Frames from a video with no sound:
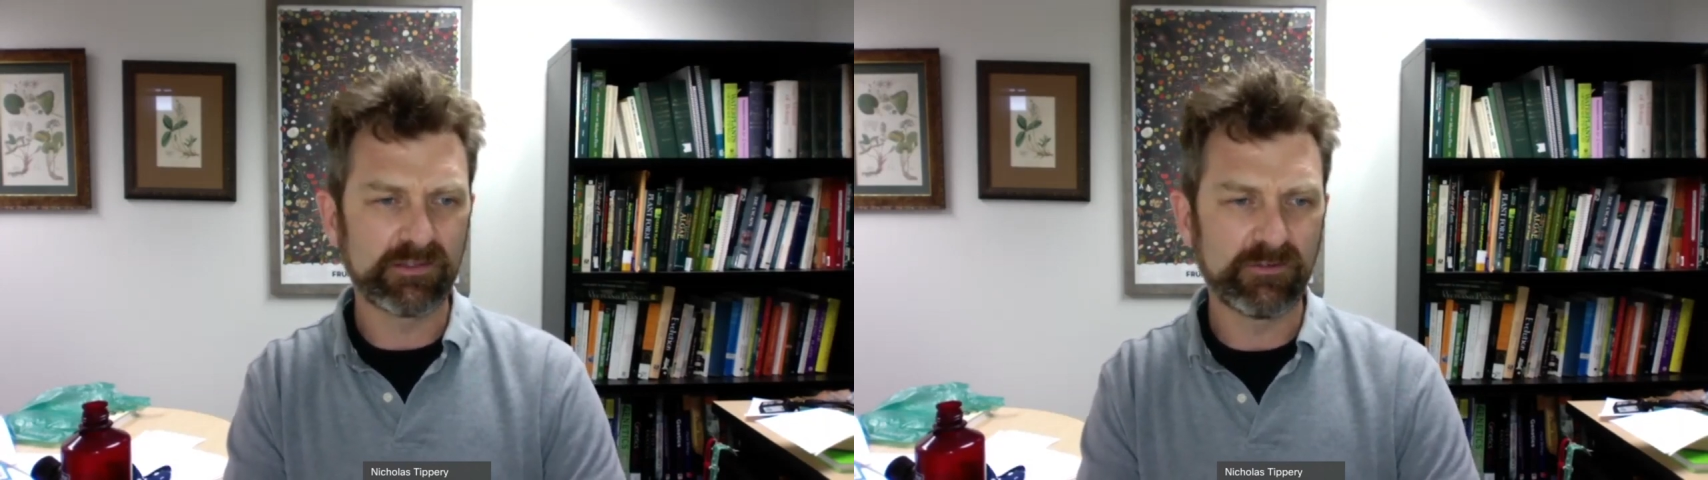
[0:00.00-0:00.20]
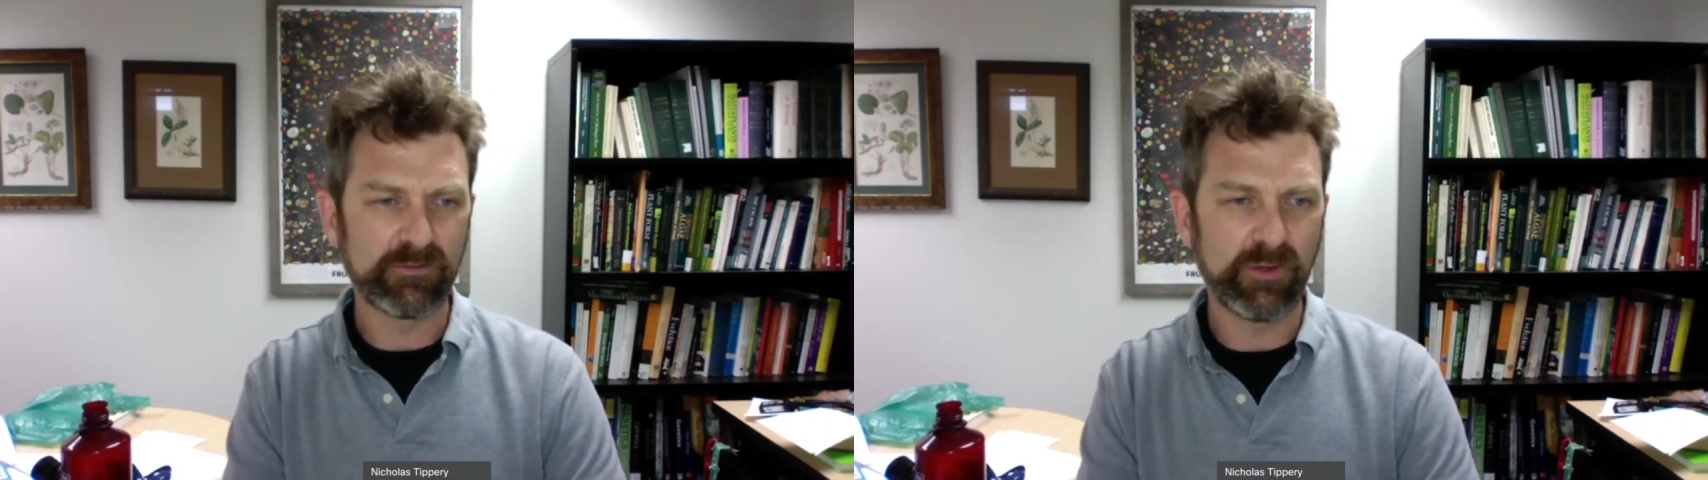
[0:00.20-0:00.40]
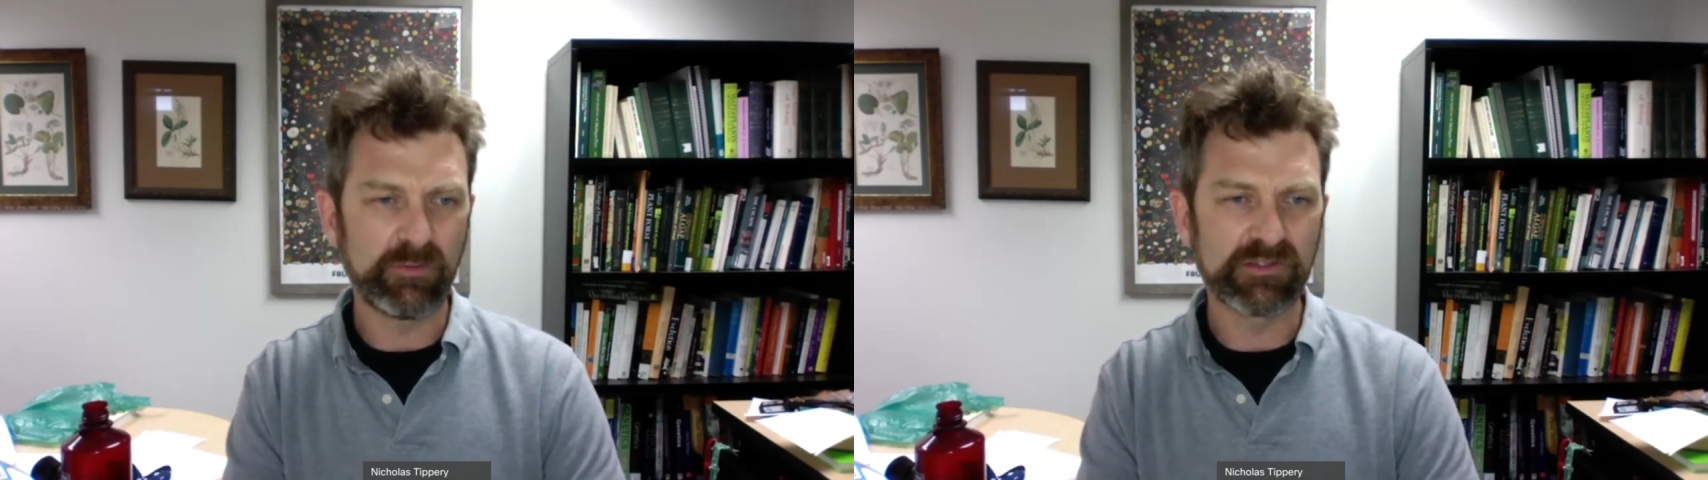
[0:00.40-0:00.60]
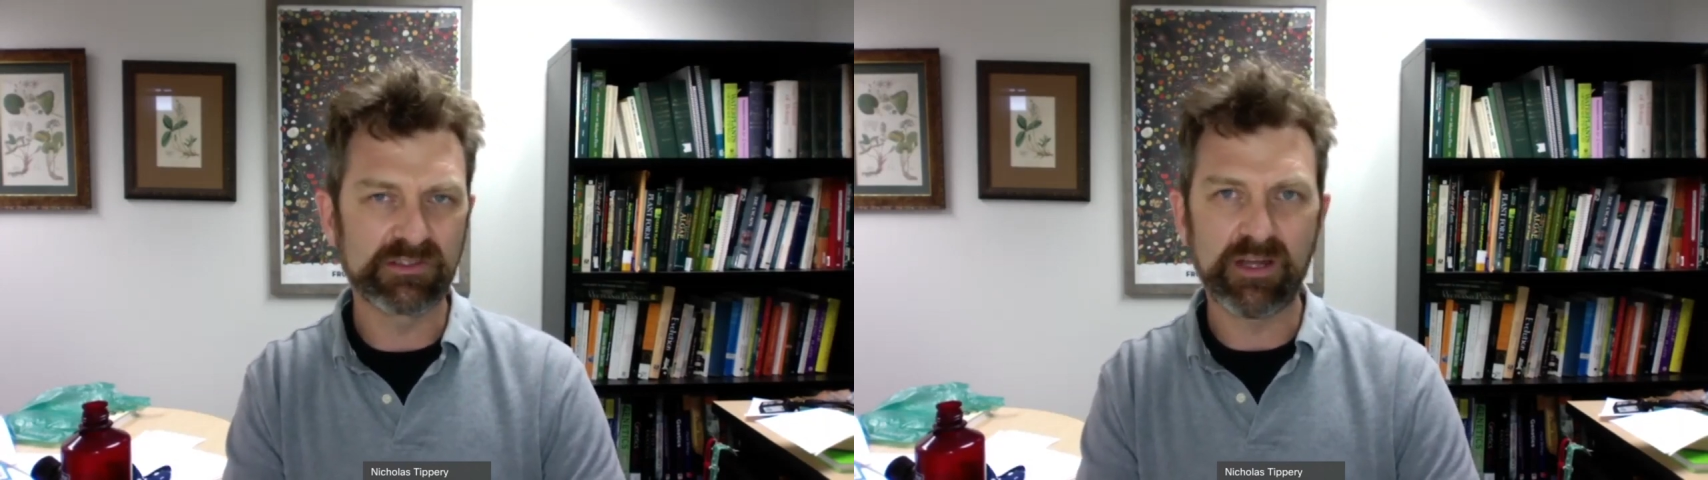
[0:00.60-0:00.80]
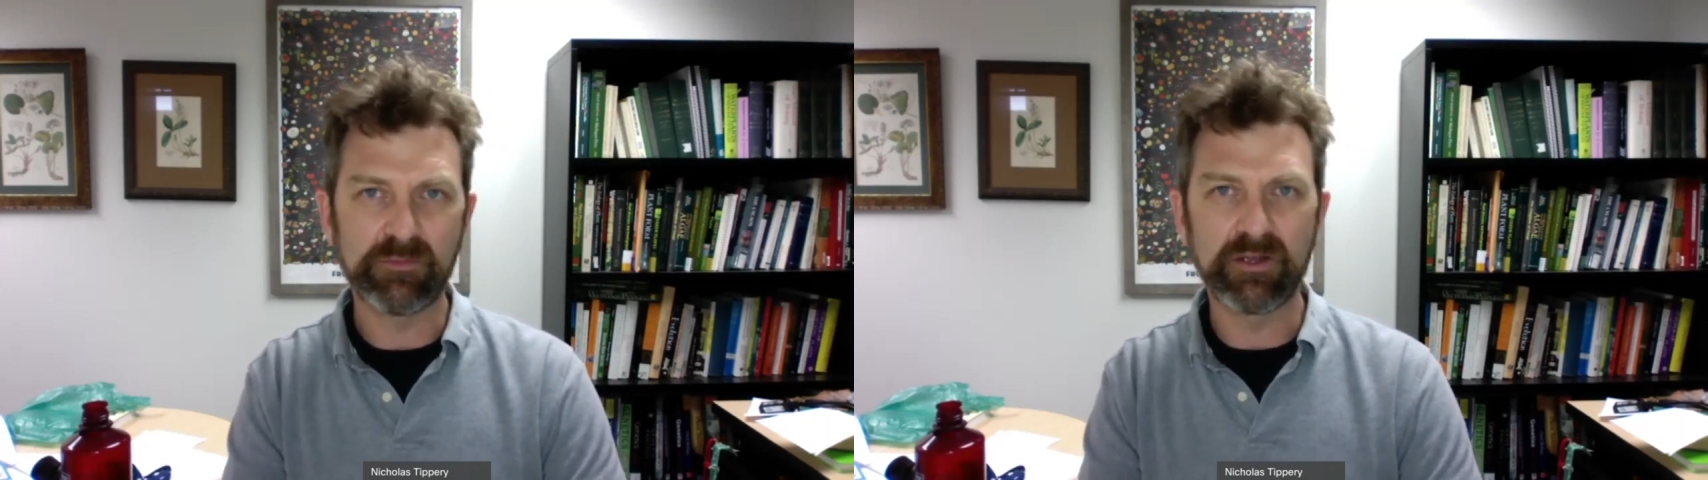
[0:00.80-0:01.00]
if I maybe
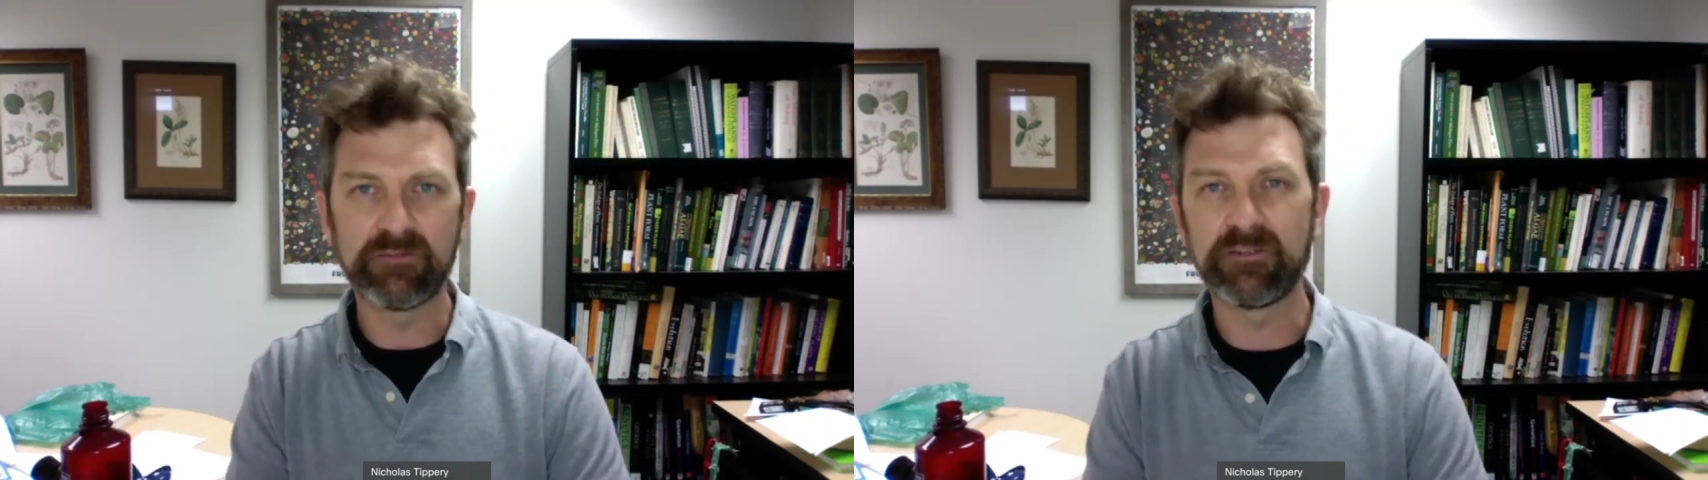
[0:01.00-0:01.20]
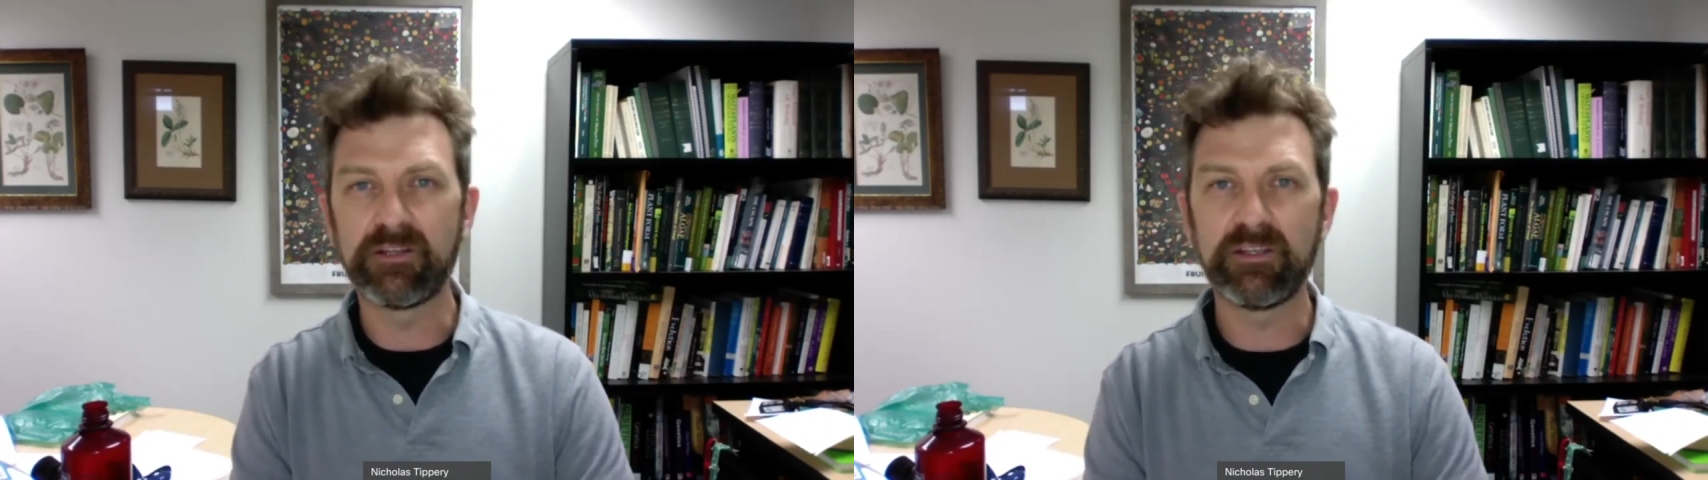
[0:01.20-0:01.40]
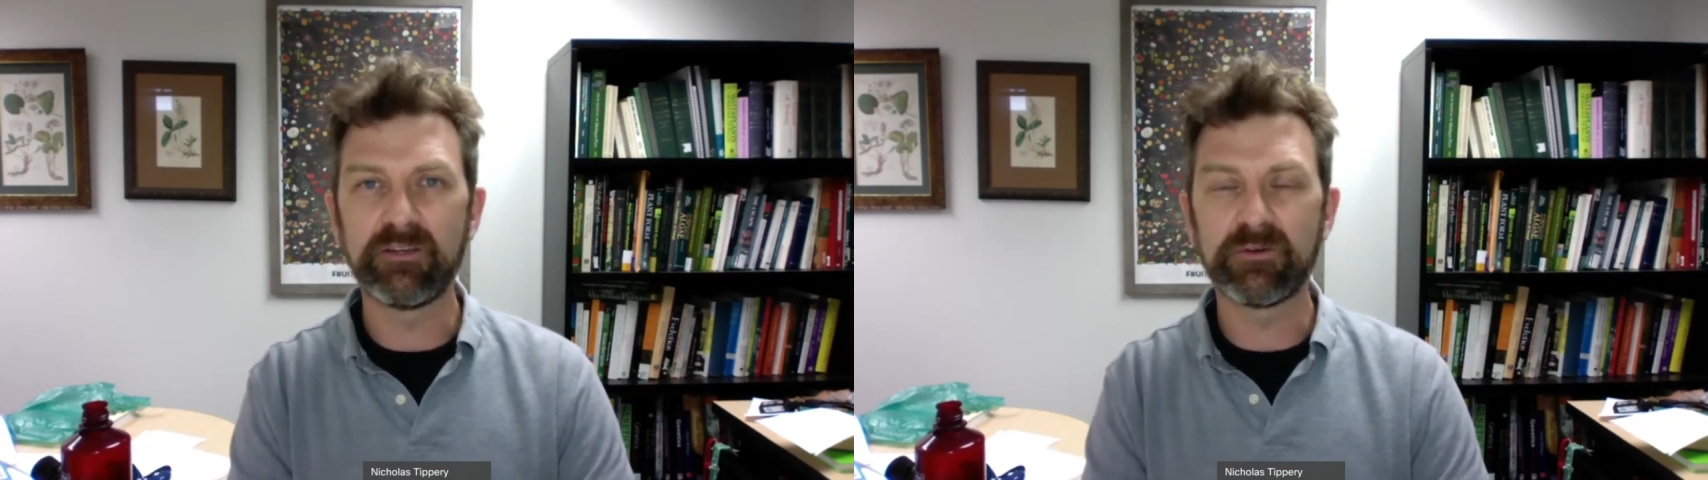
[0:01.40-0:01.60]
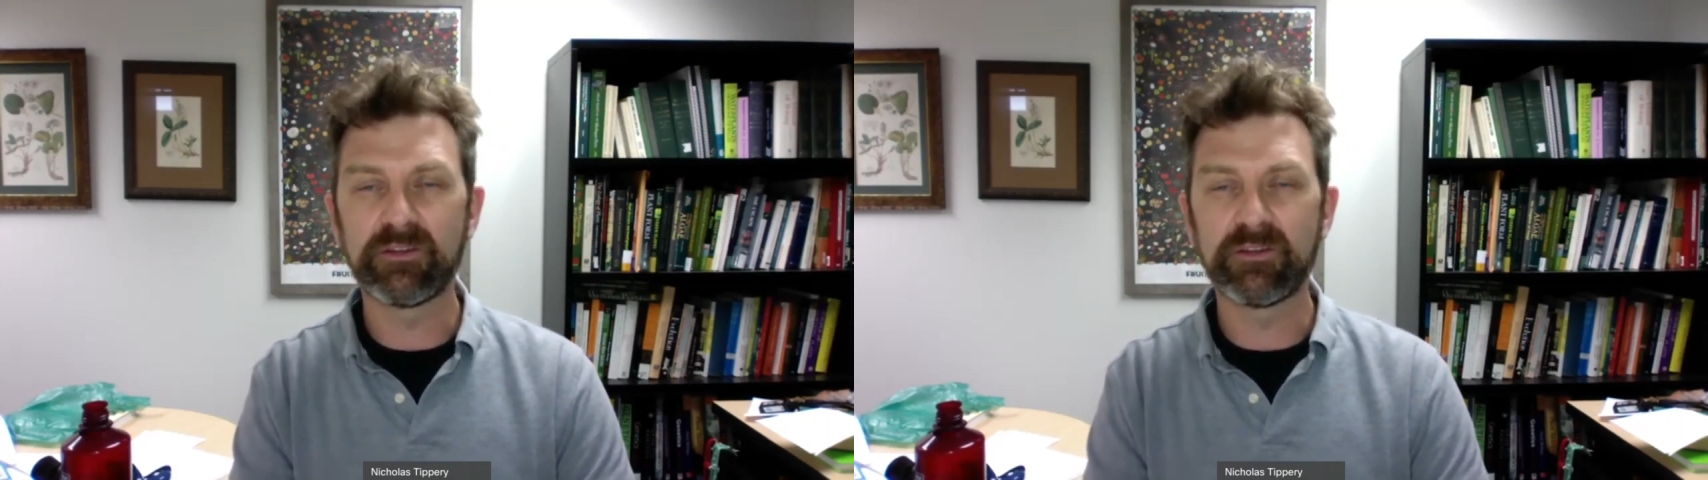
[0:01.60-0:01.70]
stop my video,